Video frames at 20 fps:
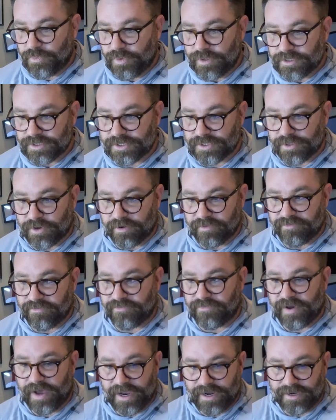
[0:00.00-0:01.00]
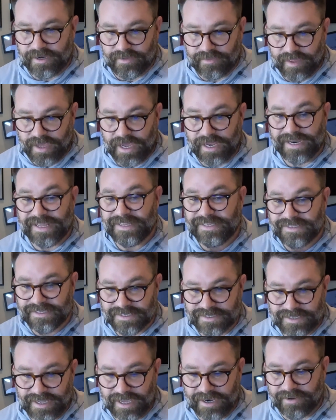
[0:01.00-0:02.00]
we'll start finding that
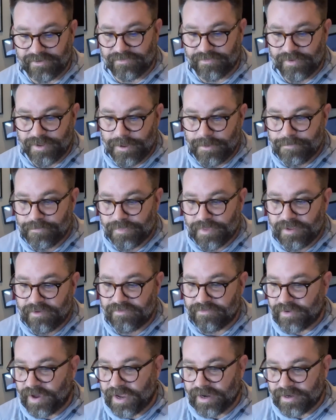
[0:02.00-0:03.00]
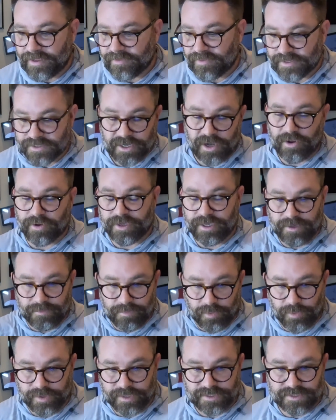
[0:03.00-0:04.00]
instead of finding the talking
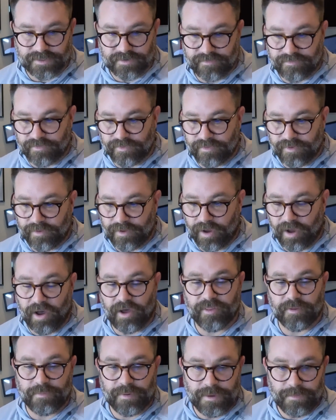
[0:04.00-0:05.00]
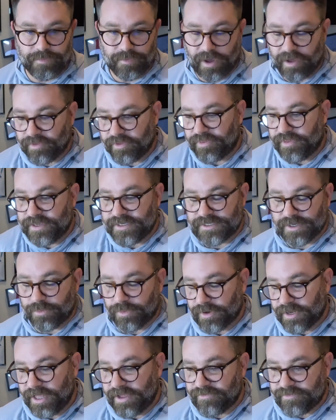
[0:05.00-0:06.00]
points of all the people, all the things that
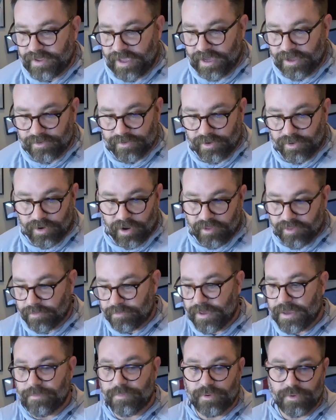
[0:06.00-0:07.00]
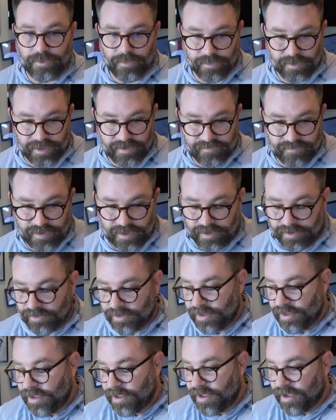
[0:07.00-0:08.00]
were left out, or all the people who were left out.
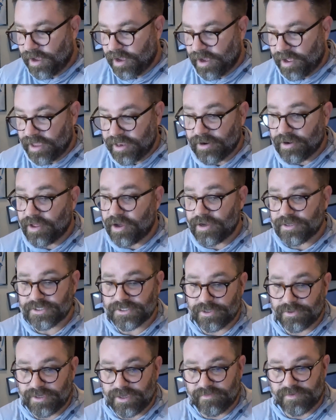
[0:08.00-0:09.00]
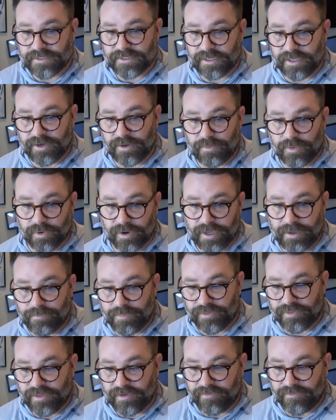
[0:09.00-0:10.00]
It'll also give us a little more
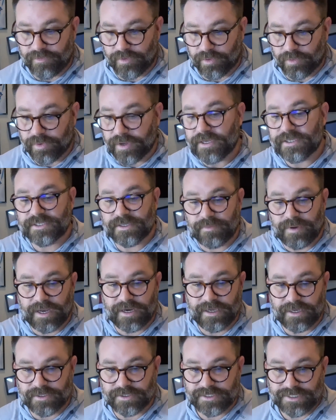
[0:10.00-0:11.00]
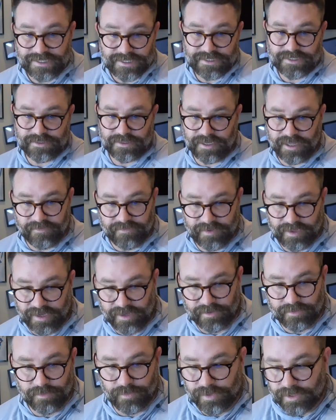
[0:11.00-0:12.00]
empathy for when somebody else is left
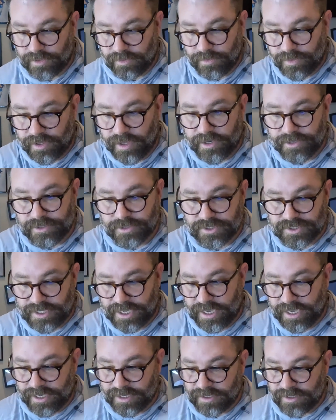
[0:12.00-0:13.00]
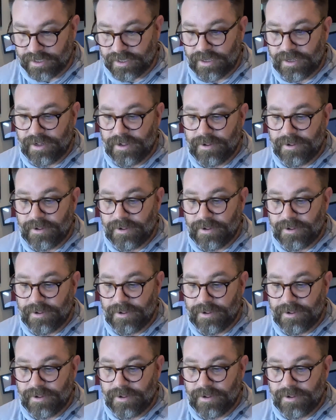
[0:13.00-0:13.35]
out. We'll understand,